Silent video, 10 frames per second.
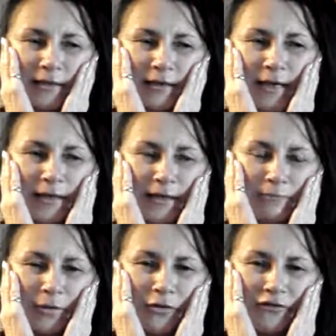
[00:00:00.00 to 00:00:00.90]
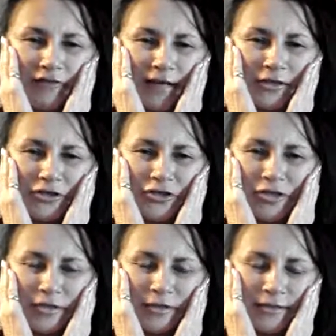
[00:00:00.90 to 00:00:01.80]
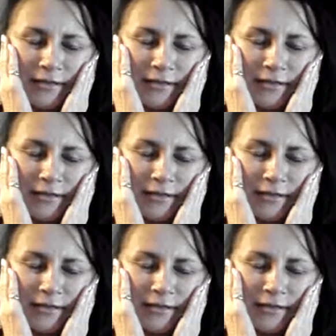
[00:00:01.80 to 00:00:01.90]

can't get motivated she is